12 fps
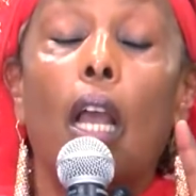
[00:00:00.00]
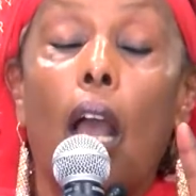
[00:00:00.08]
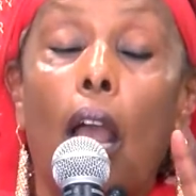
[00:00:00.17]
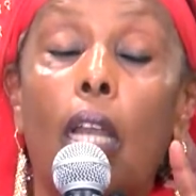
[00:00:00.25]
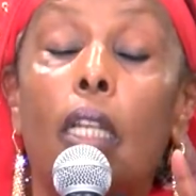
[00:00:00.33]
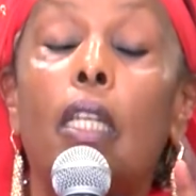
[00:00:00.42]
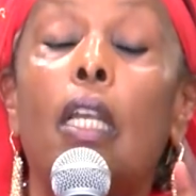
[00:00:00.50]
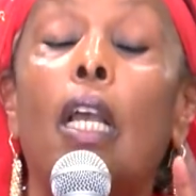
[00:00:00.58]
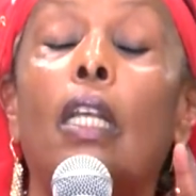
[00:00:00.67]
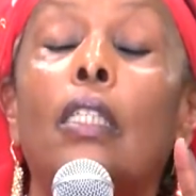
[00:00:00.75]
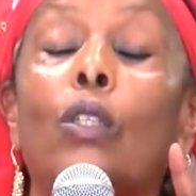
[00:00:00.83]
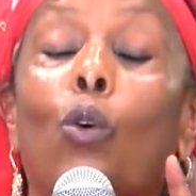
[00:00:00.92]

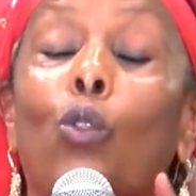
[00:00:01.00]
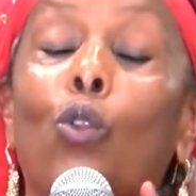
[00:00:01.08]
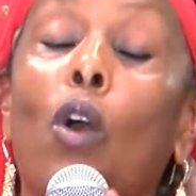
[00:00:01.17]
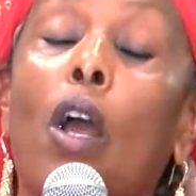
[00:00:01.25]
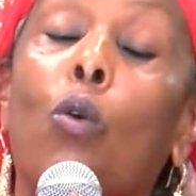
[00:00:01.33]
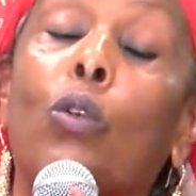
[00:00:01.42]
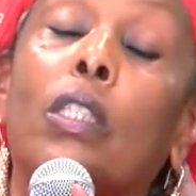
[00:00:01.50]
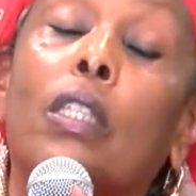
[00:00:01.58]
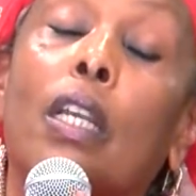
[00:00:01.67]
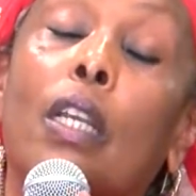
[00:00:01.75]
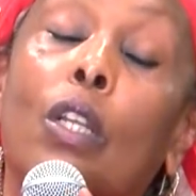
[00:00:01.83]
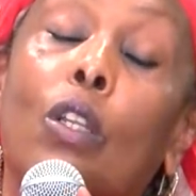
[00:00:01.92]
ideas, although I was
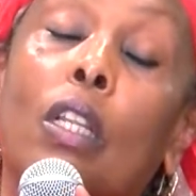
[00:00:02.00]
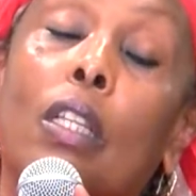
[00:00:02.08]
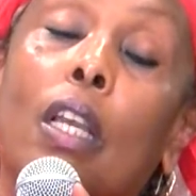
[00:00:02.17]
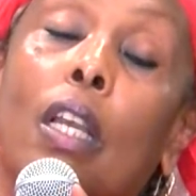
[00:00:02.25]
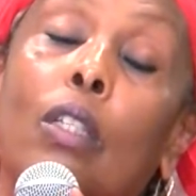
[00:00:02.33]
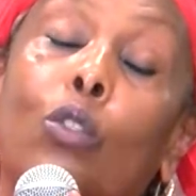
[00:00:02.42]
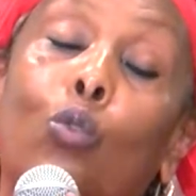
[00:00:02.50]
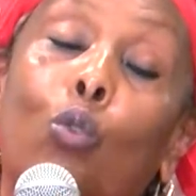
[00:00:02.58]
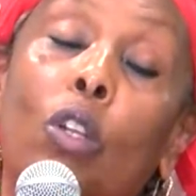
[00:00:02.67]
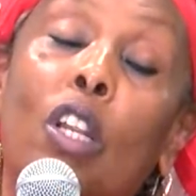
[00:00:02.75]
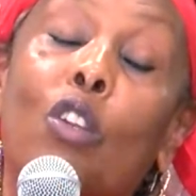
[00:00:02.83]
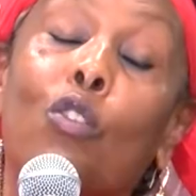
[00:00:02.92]
the
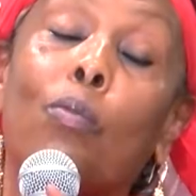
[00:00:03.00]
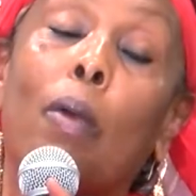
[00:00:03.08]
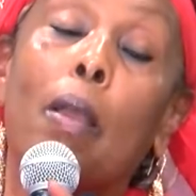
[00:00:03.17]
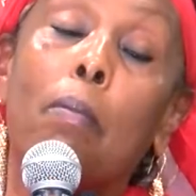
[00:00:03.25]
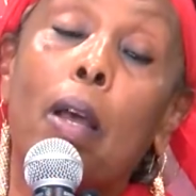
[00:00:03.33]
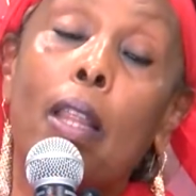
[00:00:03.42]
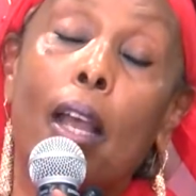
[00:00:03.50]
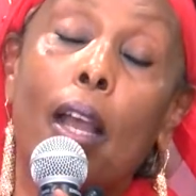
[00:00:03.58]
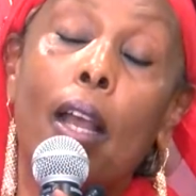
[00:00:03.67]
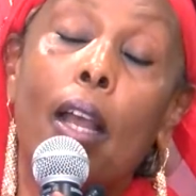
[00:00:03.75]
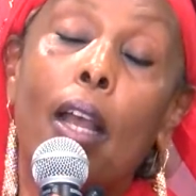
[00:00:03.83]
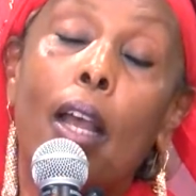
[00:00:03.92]
student of my
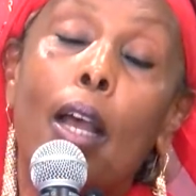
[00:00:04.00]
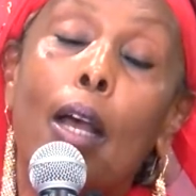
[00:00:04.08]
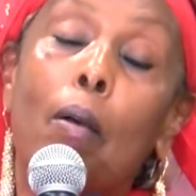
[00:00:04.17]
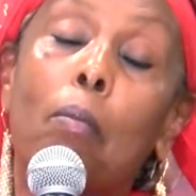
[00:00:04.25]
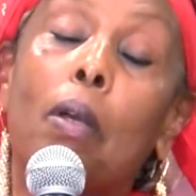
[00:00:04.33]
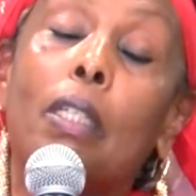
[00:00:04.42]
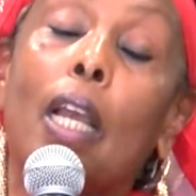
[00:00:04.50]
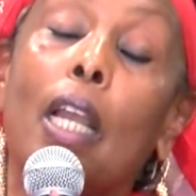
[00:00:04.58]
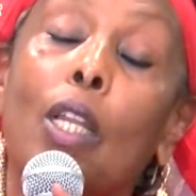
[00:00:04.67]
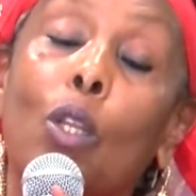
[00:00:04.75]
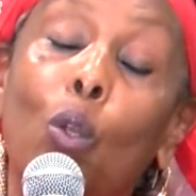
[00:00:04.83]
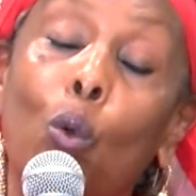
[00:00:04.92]
mother, but
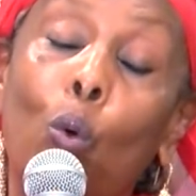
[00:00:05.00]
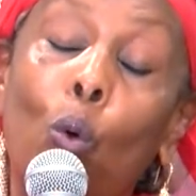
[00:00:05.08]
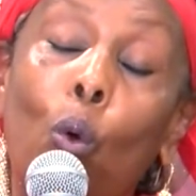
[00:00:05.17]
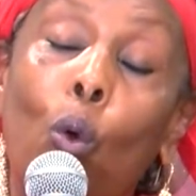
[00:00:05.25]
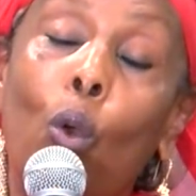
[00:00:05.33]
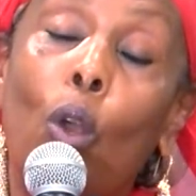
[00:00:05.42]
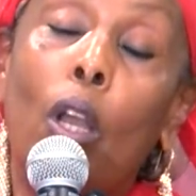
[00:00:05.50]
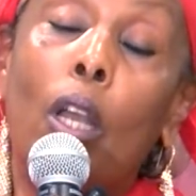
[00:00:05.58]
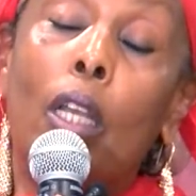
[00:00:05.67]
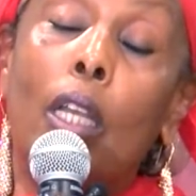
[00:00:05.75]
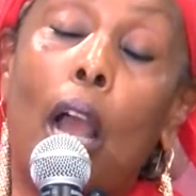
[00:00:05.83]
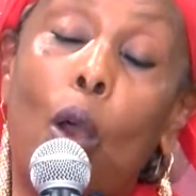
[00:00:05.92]
I knew
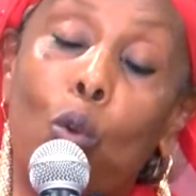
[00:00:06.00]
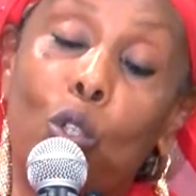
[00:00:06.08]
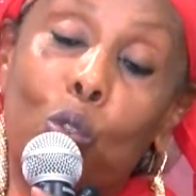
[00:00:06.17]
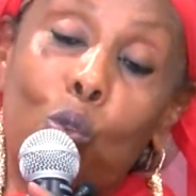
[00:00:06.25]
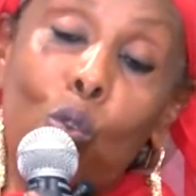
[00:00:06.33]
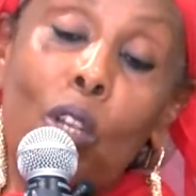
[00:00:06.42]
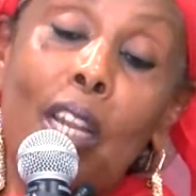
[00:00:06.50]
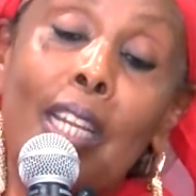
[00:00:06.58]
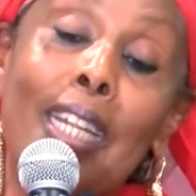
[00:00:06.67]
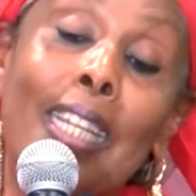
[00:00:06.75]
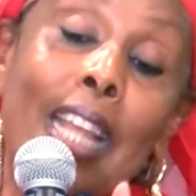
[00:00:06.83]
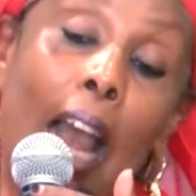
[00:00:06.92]
I was student
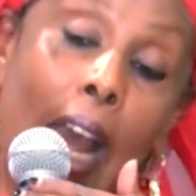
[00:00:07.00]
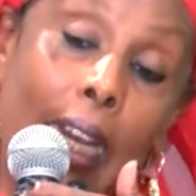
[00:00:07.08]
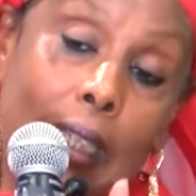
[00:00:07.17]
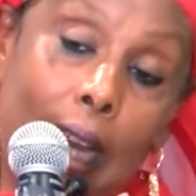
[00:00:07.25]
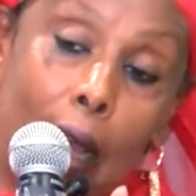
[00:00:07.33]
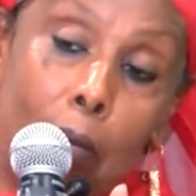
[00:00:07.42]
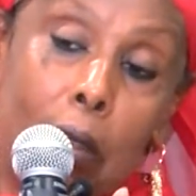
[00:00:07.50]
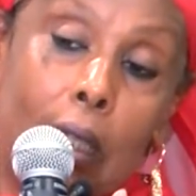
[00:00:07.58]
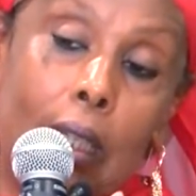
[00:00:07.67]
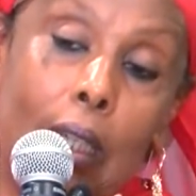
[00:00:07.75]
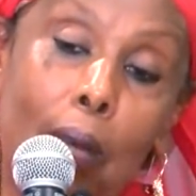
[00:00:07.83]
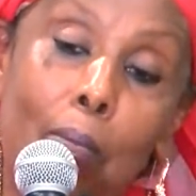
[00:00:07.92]
in the hard
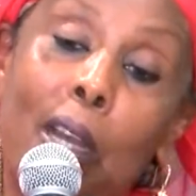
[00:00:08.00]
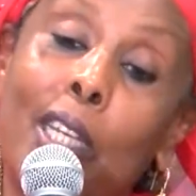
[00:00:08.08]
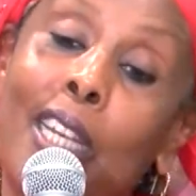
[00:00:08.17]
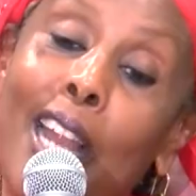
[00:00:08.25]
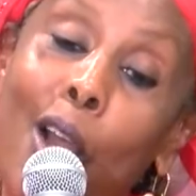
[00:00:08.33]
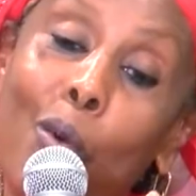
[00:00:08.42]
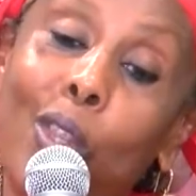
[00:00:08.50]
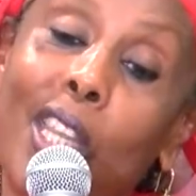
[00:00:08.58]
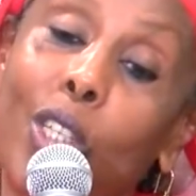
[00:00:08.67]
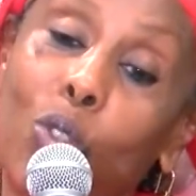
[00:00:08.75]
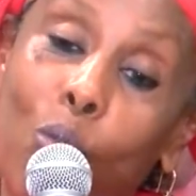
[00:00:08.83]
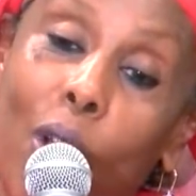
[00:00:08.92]
times. But now
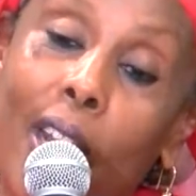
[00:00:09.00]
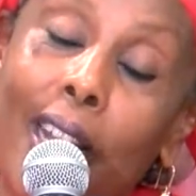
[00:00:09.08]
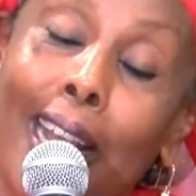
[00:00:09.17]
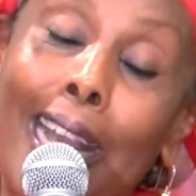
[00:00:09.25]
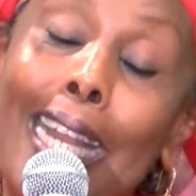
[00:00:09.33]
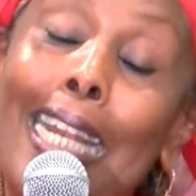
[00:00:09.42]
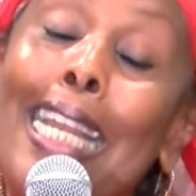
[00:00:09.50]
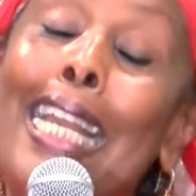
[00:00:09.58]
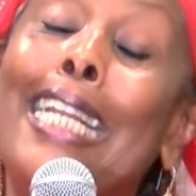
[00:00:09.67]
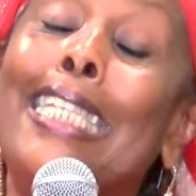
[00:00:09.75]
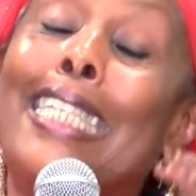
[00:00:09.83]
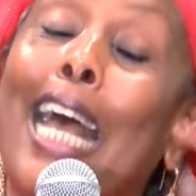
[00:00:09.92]
this one
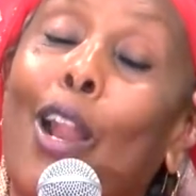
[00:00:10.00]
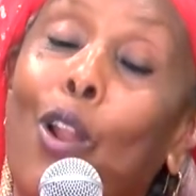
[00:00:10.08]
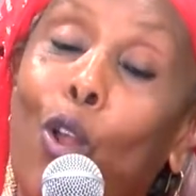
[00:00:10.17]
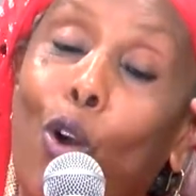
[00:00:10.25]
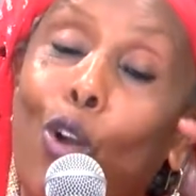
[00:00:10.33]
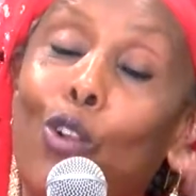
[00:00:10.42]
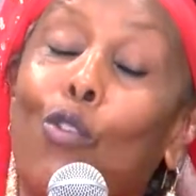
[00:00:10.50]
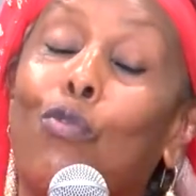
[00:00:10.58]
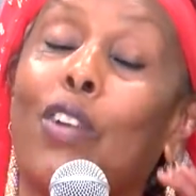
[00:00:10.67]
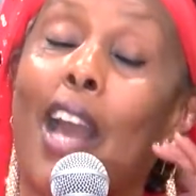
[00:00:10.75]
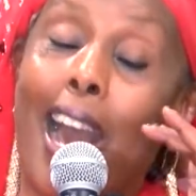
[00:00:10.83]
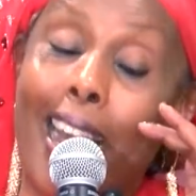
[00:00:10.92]
needs a lot
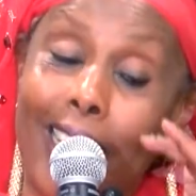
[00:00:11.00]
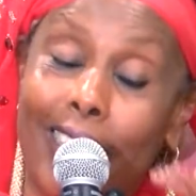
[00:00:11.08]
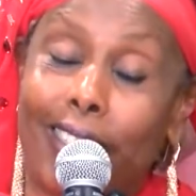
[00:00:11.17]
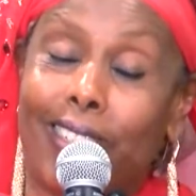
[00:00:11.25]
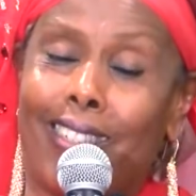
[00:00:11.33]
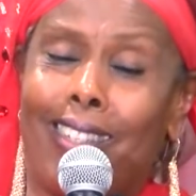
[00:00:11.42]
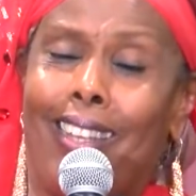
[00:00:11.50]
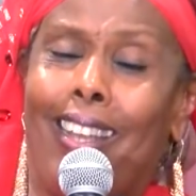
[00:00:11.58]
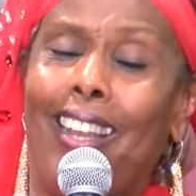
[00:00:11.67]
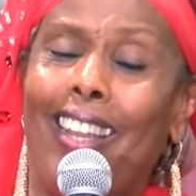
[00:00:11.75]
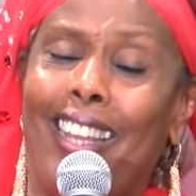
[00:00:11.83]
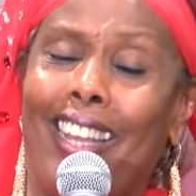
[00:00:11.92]
of courage.
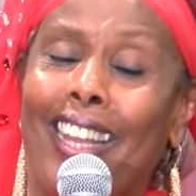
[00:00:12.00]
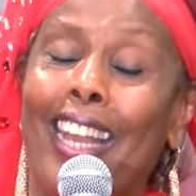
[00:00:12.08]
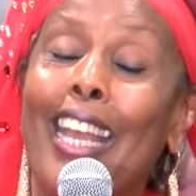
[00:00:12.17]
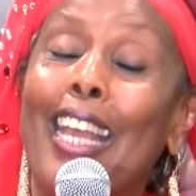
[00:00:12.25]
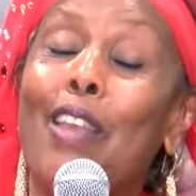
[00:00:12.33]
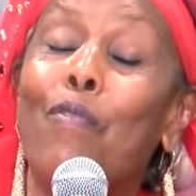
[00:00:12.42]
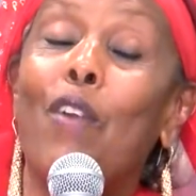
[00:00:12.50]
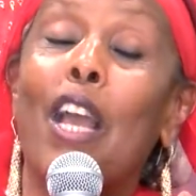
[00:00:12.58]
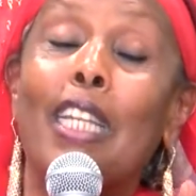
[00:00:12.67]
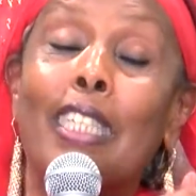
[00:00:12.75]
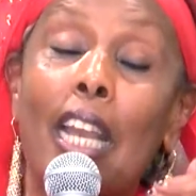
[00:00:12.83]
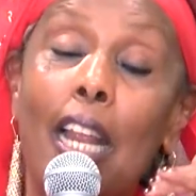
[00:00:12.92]
If
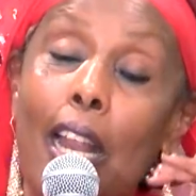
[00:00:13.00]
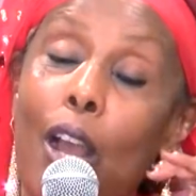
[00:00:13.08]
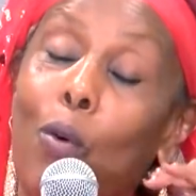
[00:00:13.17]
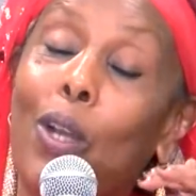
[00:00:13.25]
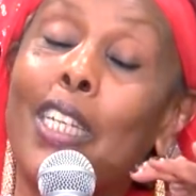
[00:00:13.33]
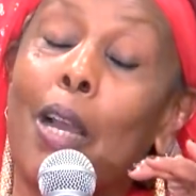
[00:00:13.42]
I tell her what